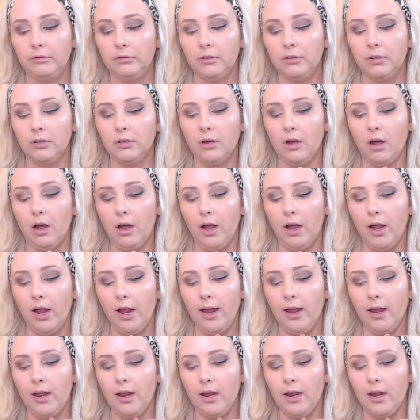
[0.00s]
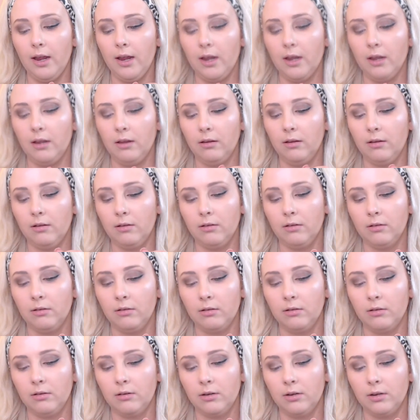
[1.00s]
I
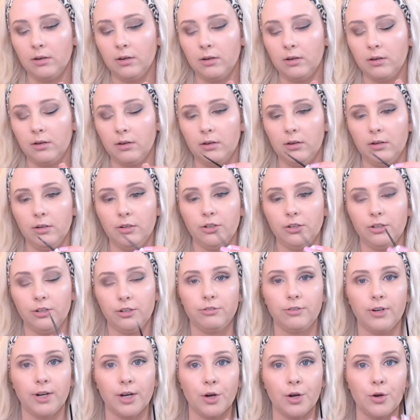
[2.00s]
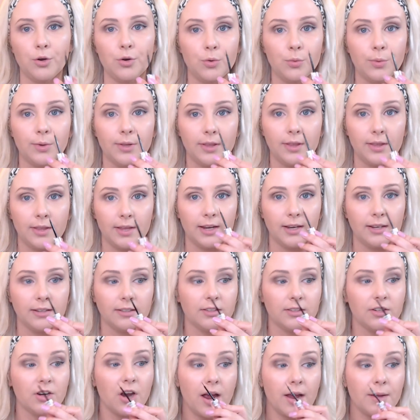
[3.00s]
struggle with these
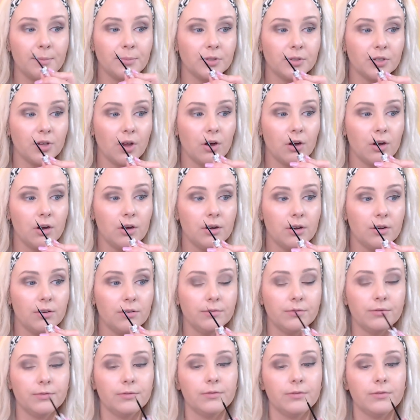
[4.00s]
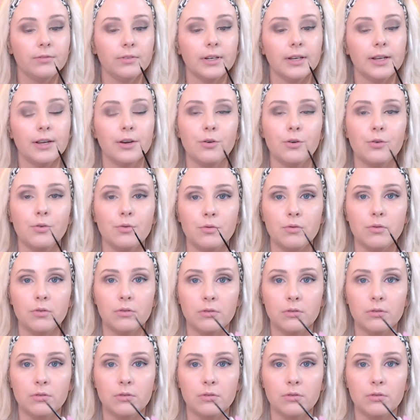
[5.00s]
types of little